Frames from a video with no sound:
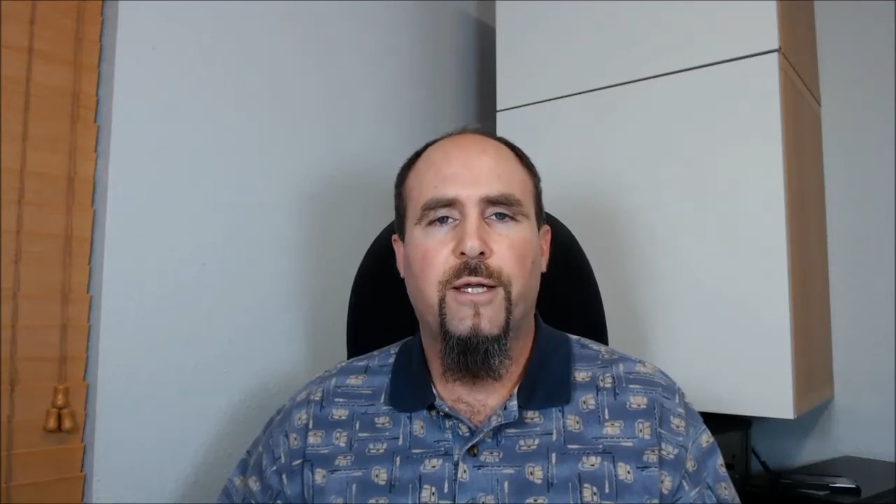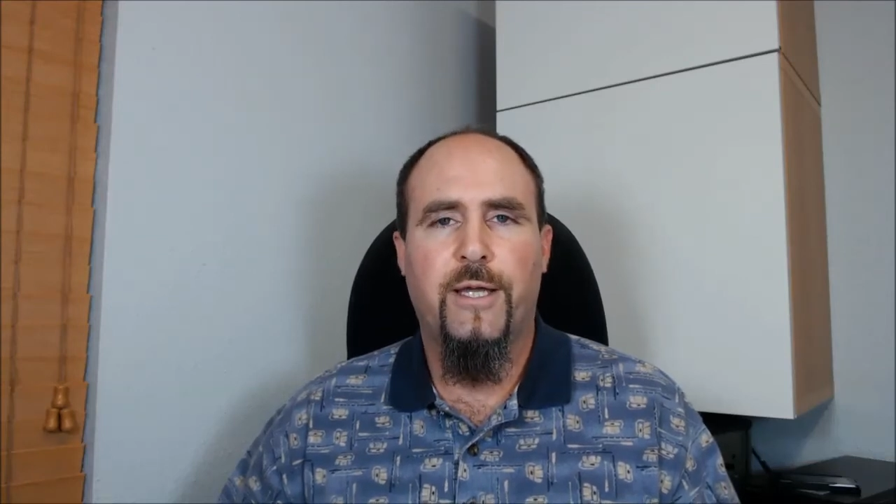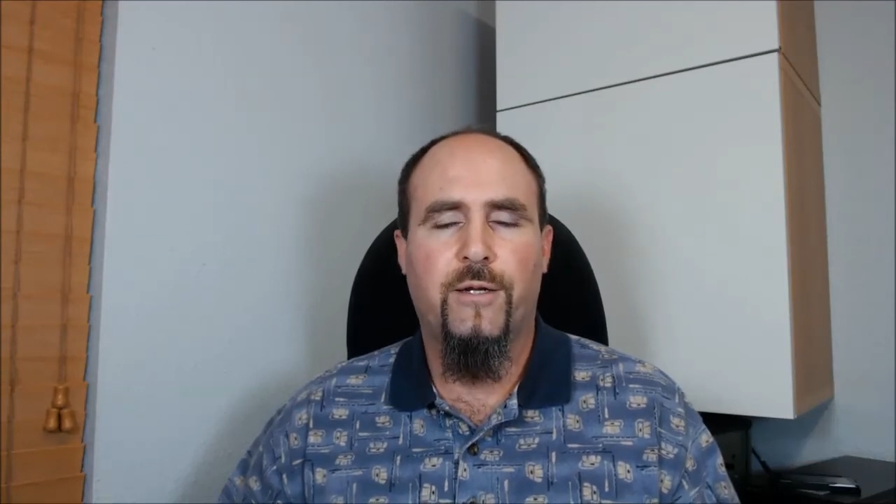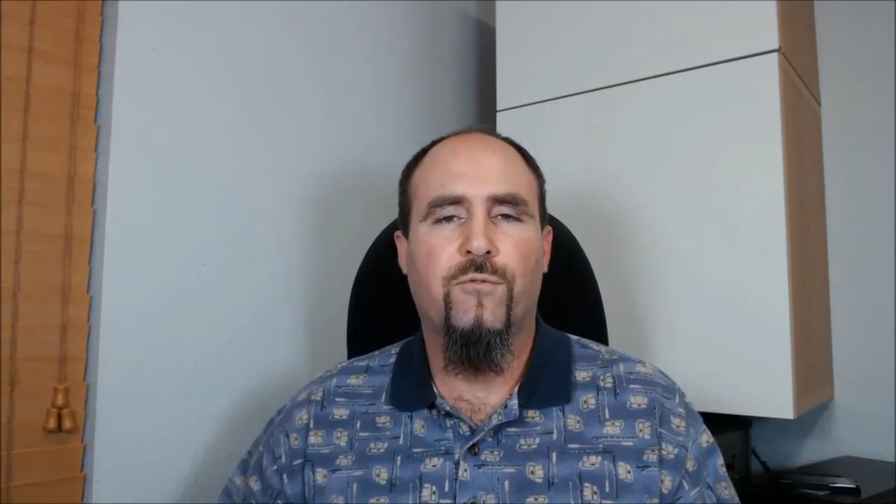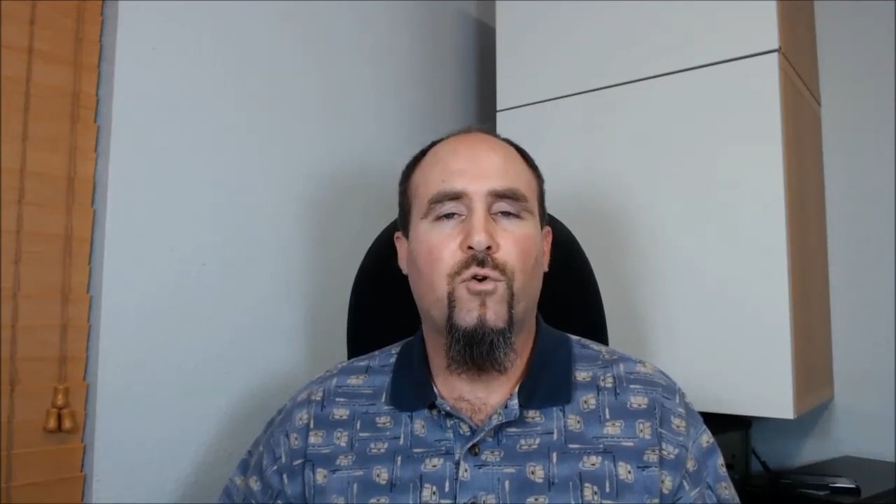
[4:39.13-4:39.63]

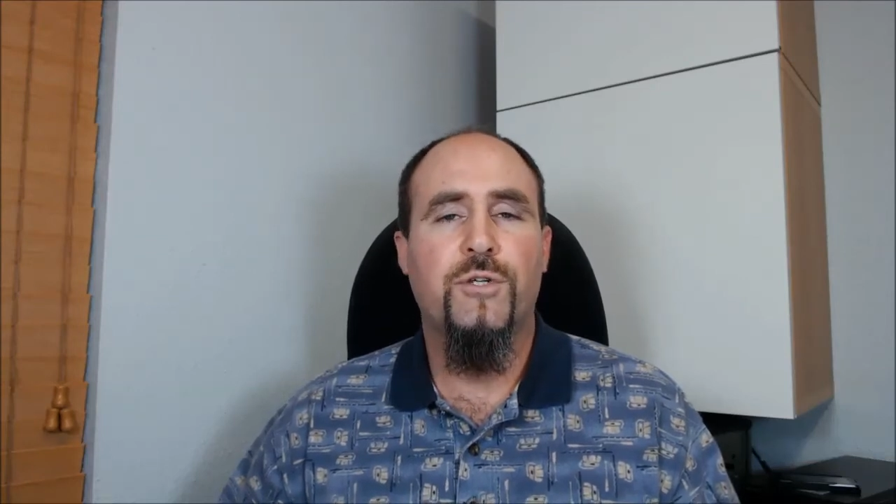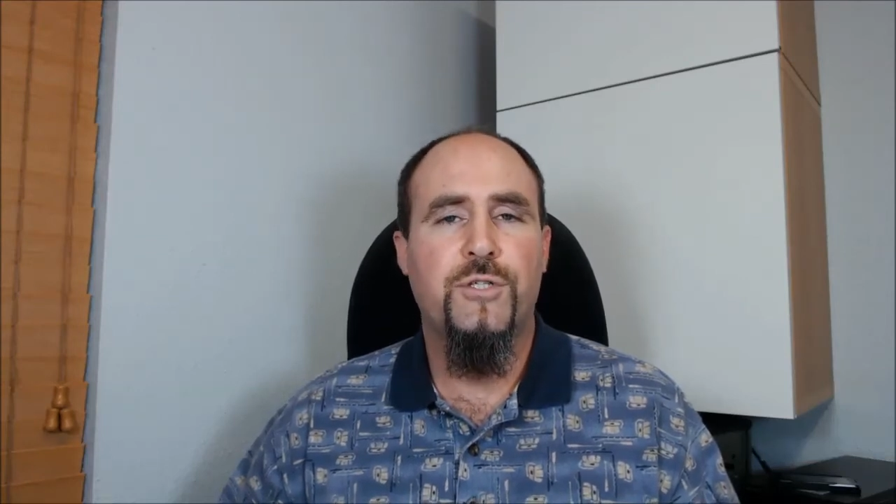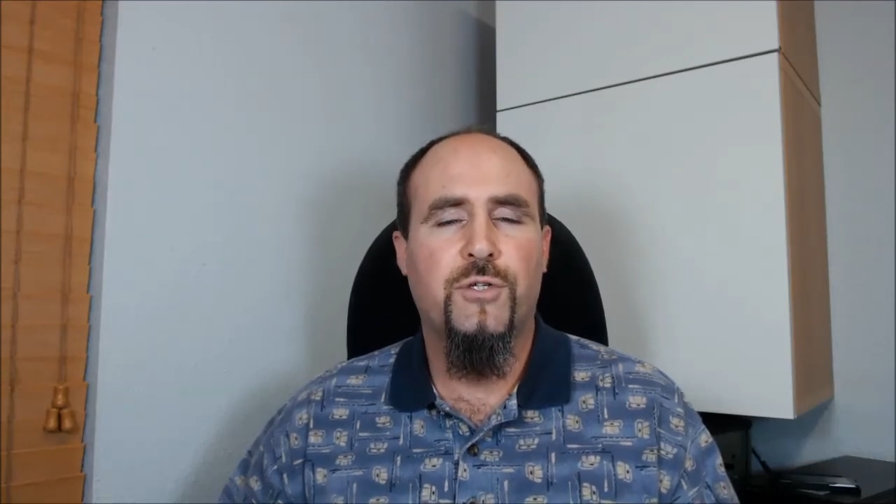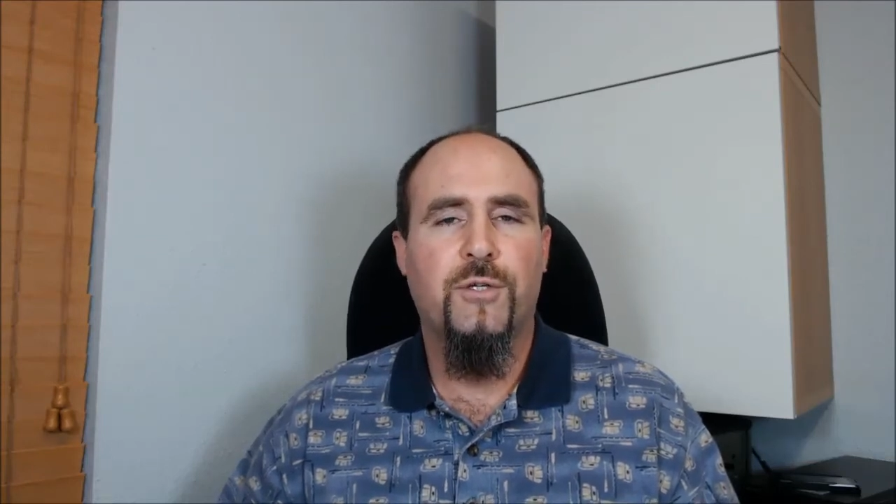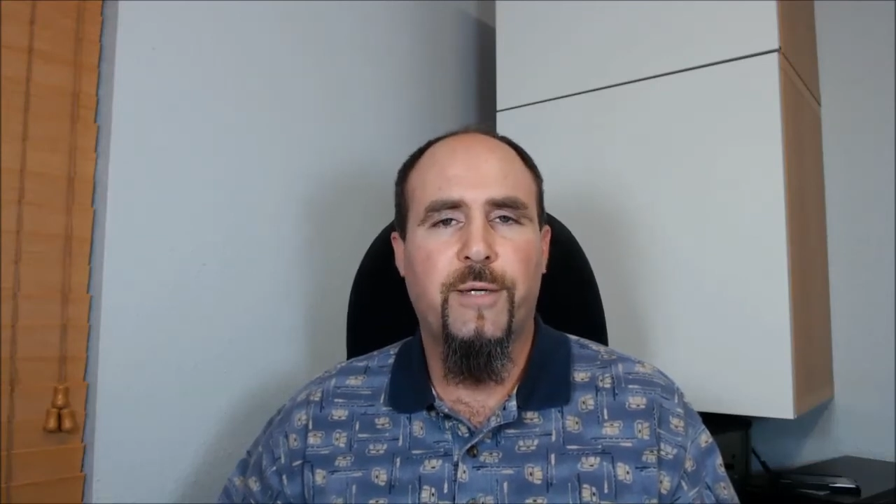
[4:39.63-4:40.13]
And of
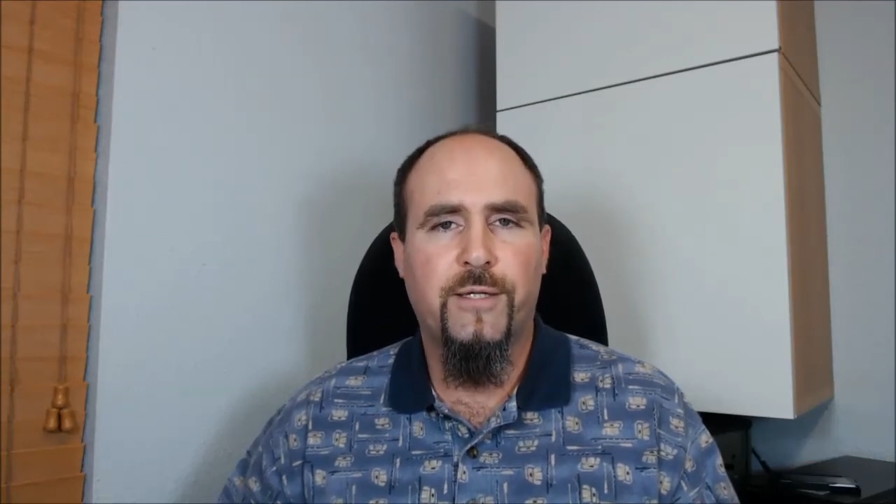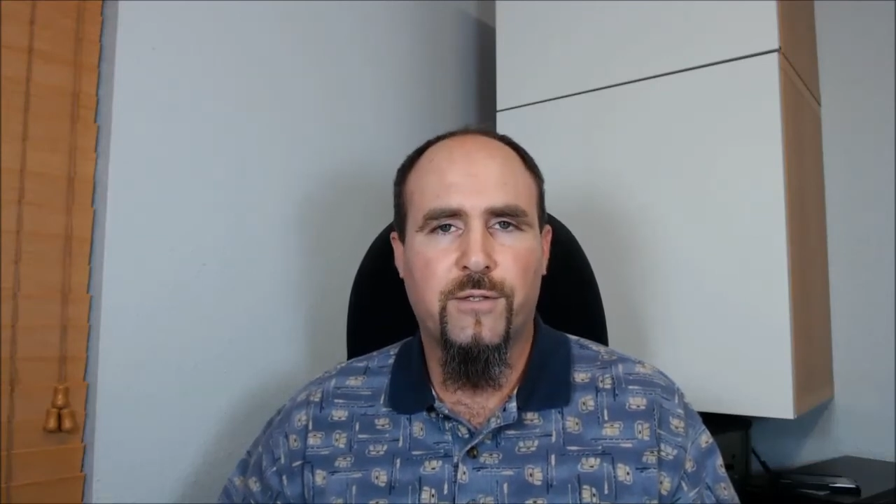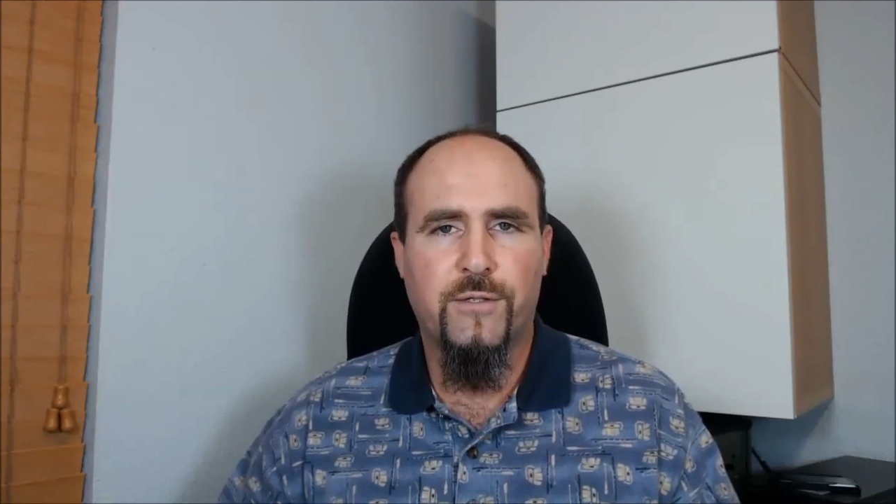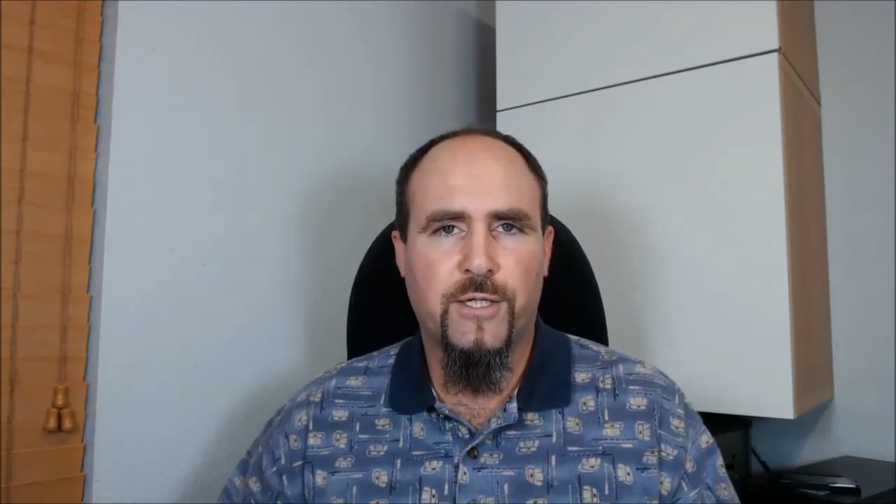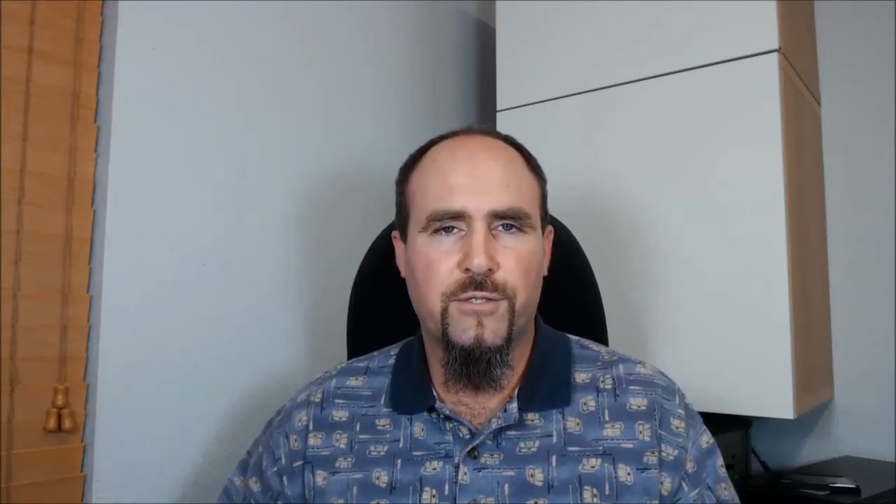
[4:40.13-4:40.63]
course you can
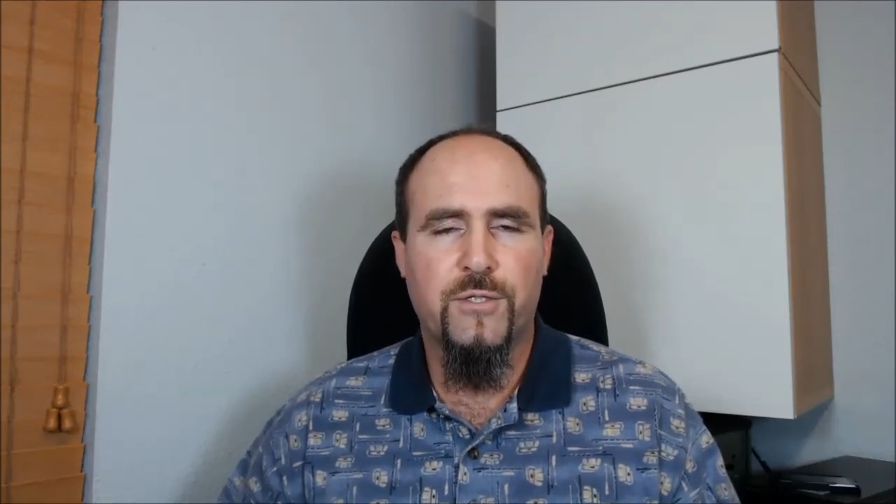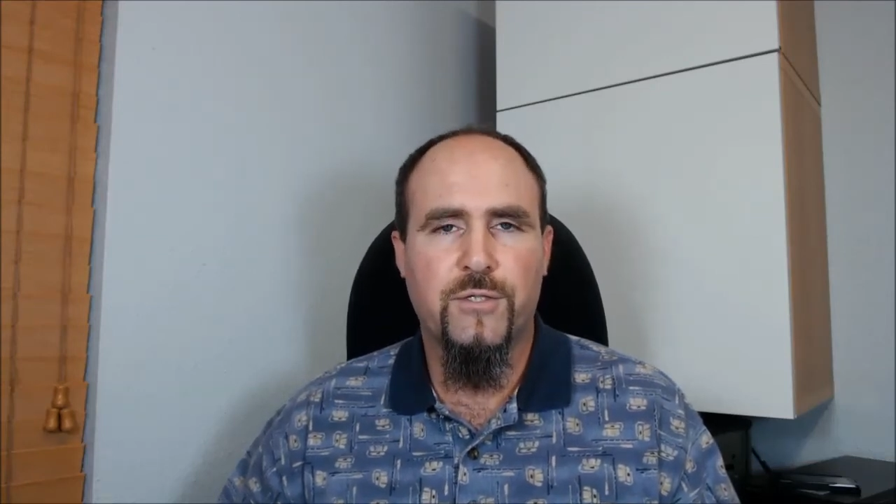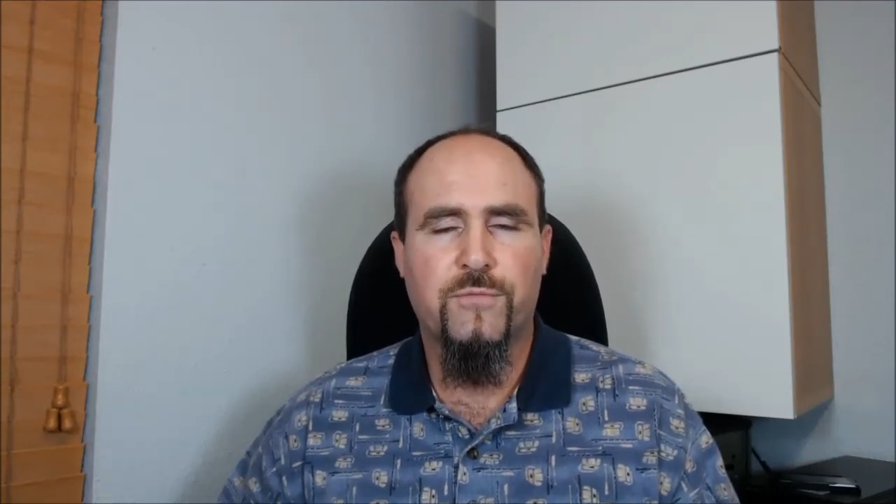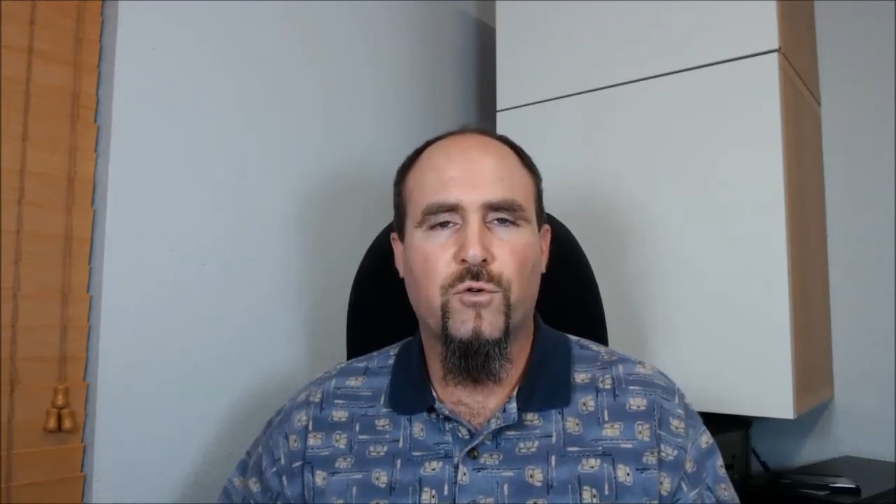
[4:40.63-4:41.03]
make deductions